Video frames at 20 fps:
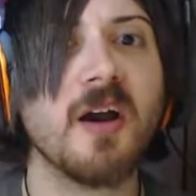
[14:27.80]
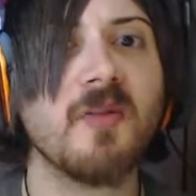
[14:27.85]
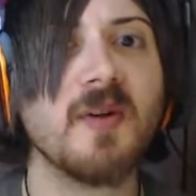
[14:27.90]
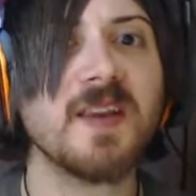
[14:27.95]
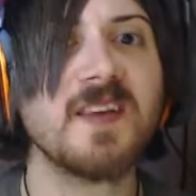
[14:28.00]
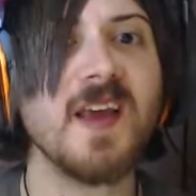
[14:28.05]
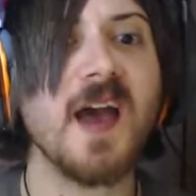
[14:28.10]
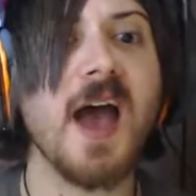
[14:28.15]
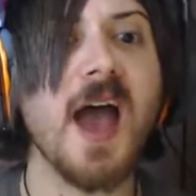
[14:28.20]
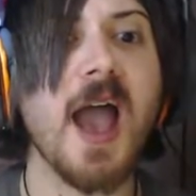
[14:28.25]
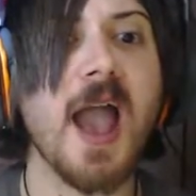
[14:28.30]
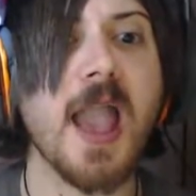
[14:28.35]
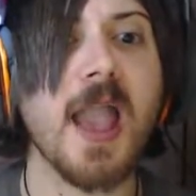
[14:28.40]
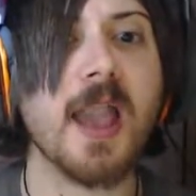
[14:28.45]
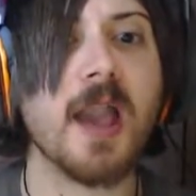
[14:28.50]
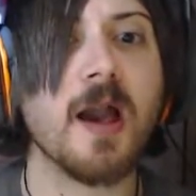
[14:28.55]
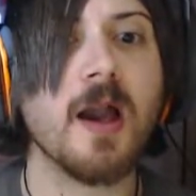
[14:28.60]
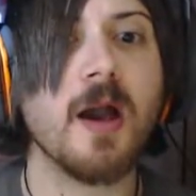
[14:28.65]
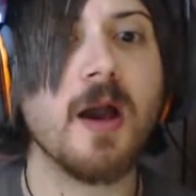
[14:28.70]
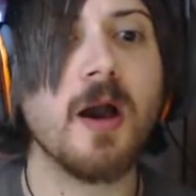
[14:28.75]
We
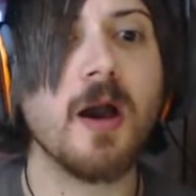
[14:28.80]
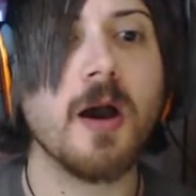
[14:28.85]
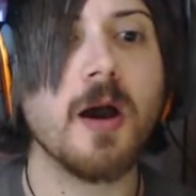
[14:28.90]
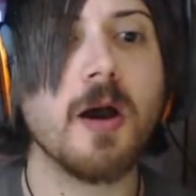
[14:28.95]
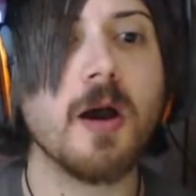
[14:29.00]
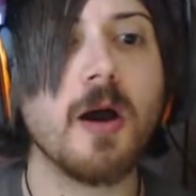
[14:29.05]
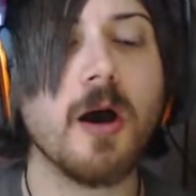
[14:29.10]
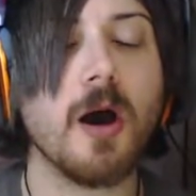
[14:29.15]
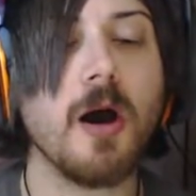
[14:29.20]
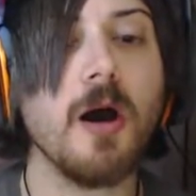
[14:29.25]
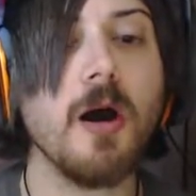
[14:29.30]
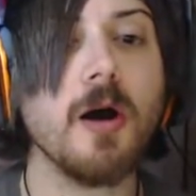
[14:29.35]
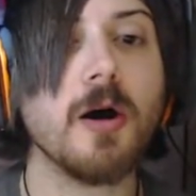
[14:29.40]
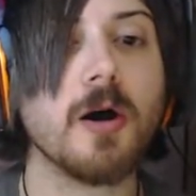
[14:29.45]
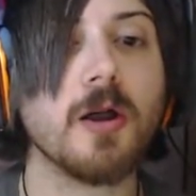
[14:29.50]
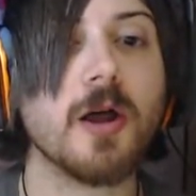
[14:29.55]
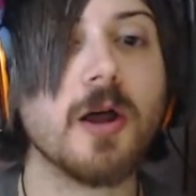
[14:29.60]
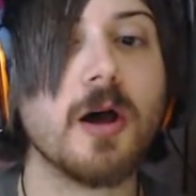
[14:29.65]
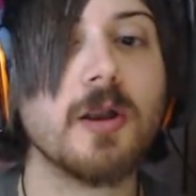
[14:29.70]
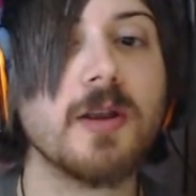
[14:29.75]
die!
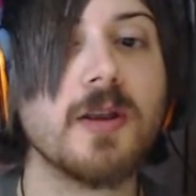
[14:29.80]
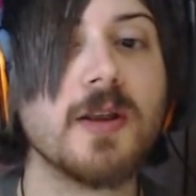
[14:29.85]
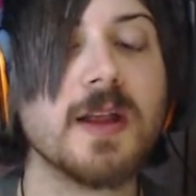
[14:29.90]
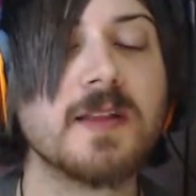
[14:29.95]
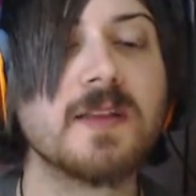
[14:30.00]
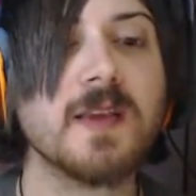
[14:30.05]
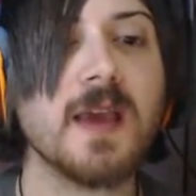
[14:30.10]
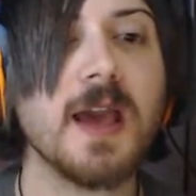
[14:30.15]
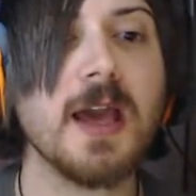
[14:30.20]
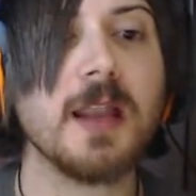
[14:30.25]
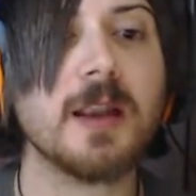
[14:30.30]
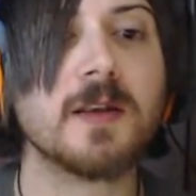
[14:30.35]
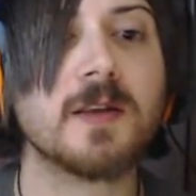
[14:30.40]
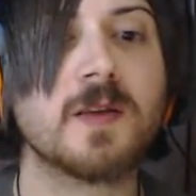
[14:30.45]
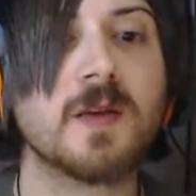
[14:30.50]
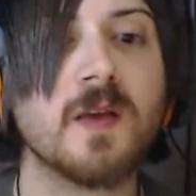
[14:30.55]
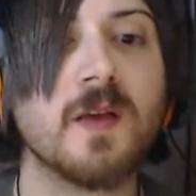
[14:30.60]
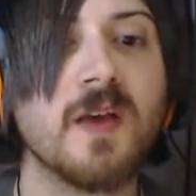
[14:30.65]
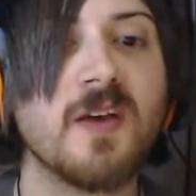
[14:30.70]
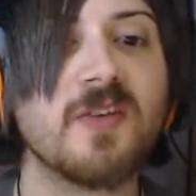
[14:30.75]
Oh, no, that's the
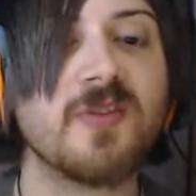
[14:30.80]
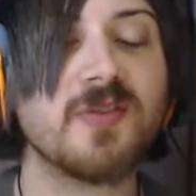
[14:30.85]
end.